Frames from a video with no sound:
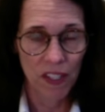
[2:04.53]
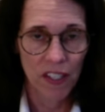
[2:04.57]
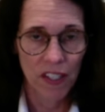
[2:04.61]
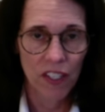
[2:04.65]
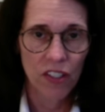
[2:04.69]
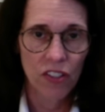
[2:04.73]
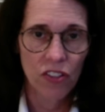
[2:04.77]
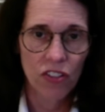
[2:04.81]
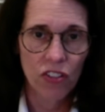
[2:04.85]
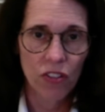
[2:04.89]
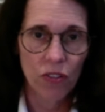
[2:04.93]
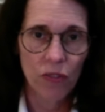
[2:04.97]

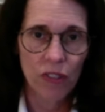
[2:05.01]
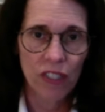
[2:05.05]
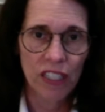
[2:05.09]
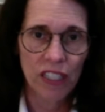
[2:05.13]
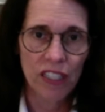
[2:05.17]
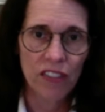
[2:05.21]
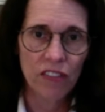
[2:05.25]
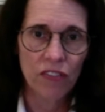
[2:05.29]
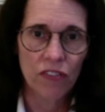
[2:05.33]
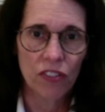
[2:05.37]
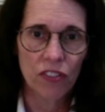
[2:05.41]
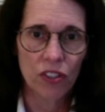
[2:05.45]
So
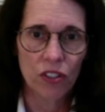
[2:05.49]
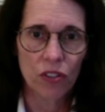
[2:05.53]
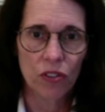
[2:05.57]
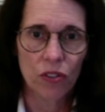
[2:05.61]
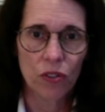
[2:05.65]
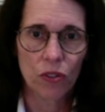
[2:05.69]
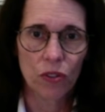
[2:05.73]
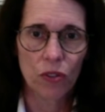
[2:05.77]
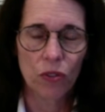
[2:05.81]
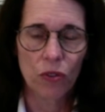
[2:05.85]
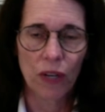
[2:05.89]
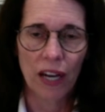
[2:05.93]
any of
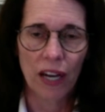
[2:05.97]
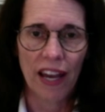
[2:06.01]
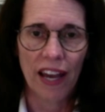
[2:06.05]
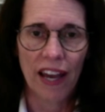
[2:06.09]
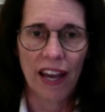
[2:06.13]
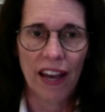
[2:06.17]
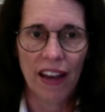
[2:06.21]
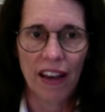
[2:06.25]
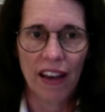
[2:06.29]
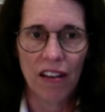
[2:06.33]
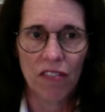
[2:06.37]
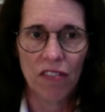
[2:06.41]
you who
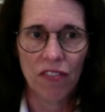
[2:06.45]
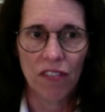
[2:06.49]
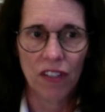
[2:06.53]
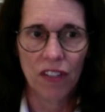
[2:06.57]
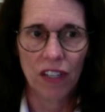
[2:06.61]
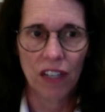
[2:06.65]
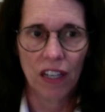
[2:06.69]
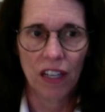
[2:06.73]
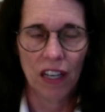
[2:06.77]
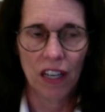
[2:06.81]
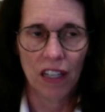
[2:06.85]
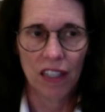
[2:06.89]
have
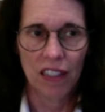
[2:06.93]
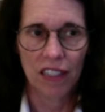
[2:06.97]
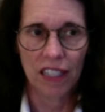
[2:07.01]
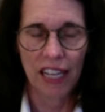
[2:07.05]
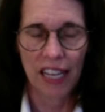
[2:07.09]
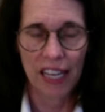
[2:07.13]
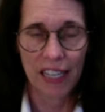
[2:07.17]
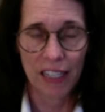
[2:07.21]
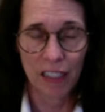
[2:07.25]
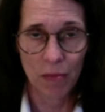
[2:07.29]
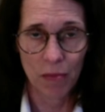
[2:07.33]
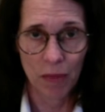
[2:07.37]
an
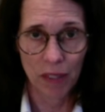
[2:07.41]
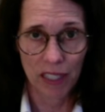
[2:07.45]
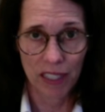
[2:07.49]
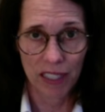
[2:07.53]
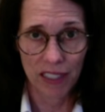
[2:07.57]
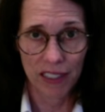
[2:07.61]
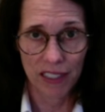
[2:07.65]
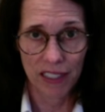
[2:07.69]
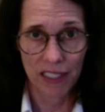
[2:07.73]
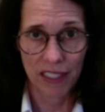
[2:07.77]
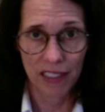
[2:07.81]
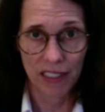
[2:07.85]
antibody
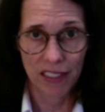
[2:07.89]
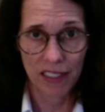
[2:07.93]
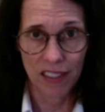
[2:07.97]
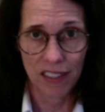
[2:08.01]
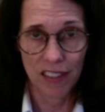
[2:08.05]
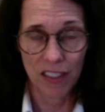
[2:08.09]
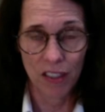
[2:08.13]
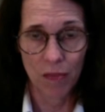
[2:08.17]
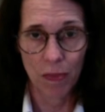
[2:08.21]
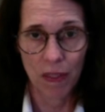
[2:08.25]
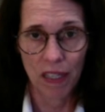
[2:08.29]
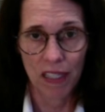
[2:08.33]
test
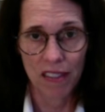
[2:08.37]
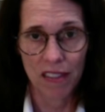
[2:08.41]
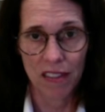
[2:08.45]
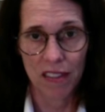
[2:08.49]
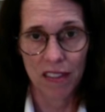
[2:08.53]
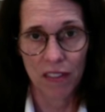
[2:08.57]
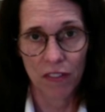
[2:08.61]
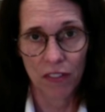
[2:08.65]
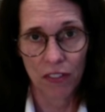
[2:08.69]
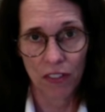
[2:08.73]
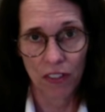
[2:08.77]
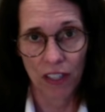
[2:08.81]
that's
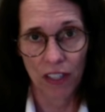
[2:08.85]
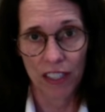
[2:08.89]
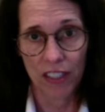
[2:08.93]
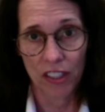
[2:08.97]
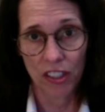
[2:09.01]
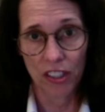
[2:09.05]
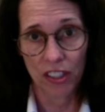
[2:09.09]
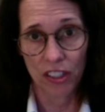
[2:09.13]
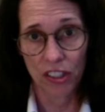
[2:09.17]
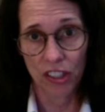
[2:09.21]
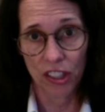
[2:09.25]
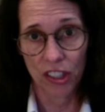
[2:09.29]
positive for
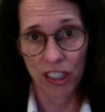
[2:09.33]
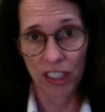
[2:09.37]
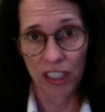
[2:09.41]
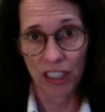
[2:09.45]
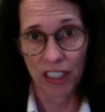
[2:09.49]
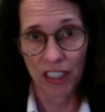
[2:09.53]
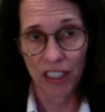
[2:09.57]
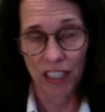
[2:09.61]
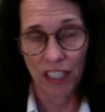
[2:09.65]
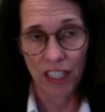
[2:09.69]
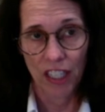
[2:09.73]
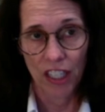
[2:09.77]

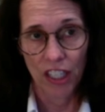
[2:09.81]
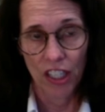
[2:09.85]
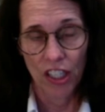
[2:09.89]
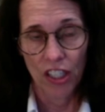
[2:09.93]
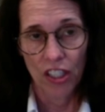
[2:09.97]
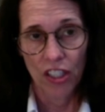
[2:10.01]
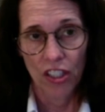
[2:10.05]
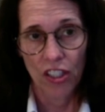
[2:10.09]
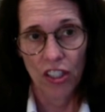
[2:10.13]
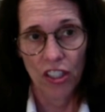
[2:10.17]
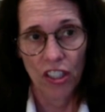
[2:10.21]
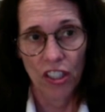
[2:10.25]
IgG,
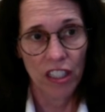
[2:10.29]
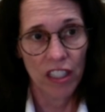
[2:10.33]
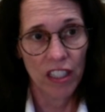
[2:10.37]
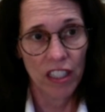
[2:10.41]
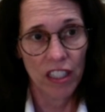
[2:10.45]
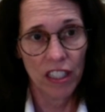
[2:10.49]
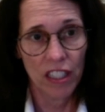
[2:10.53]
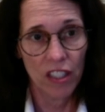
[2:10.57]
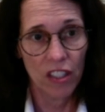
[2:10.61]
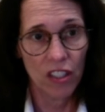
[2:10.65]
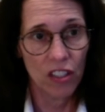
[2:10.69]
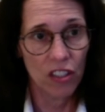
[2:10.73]

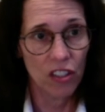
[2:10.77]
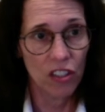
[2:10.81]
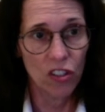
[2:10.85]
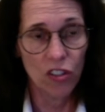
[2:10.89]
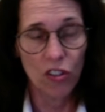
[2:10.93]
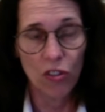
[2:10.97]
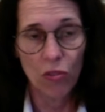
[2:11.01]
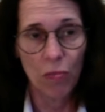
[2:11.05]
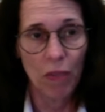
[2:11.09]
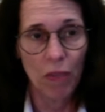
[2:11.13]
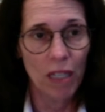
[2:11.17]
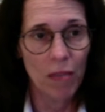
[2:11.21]

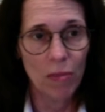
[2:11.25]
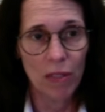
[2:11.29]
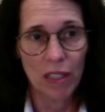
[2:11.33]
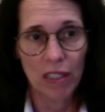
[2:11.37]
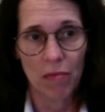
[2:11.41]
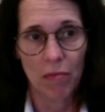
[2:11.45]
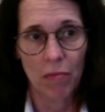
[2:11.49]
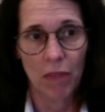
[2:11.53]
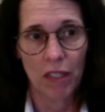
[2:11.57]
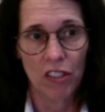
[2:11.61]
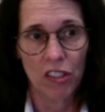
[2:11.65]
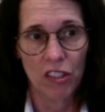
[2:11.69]
you may be
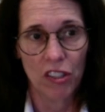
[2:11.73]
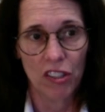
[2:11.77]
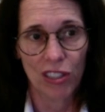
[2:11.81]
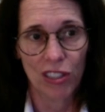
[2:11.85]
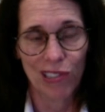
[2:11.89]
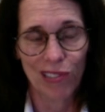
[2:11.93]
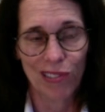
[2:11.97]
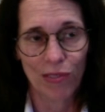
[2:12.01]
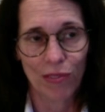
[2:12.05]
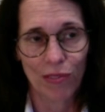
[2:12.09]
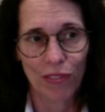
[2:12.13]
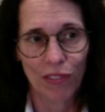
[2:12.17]
at
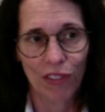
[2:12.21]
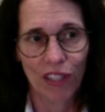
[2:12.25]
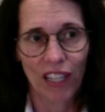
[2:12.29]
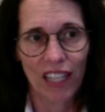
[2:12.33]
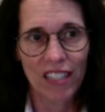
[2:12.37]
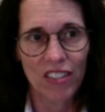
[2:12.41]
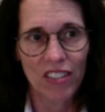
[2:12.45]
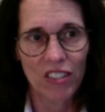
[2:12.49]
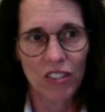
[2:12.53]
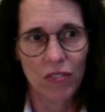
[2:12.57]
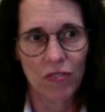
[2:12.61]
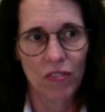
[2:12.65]
much
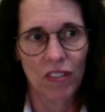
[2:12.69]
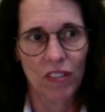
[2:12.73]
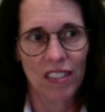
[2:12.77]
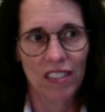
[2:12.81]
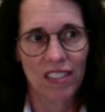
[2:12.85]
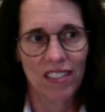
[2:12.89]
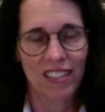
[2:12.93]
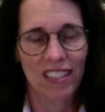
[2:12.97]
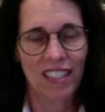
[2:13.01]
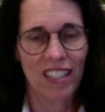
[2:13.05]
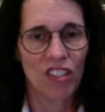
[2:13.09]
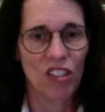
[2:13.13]
less
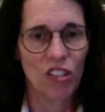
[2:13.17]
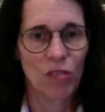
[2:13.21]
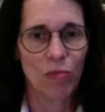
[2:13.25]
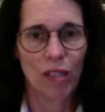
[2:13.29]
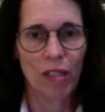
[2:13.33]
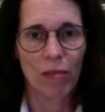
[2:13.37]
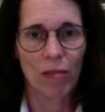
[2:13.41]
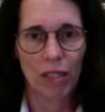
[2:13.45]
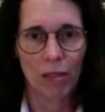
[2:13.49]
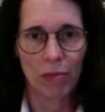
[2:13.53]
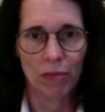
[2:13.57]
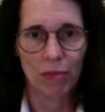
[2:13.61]
risk and you may
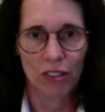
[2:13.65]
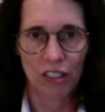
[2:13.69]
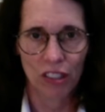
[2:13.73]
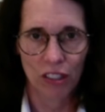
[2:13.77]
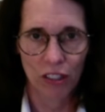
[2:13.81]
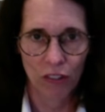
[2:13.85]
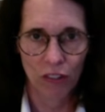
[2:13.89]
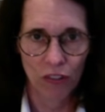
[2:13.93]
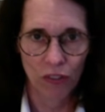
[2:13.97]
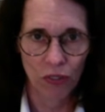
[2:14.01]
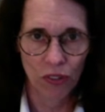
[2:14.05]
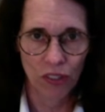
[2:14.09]
be able to
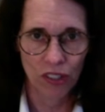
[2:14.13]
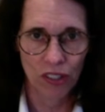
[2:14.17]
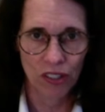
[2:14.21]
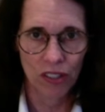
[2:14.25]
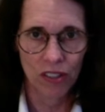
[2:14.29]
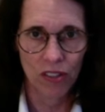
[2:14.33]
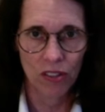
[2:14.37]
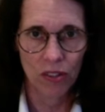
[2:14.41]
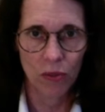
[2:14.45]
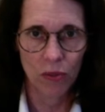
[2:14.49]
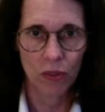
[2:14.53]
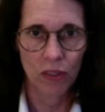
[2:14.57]
go forth
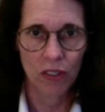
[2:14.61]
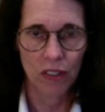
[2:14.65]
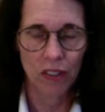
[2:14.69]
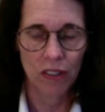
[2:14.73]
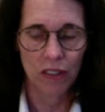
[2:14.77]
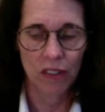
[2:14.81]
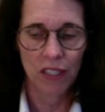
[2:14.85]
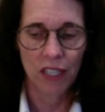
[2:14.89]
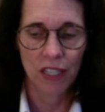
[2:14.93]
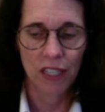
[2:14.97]
in the world.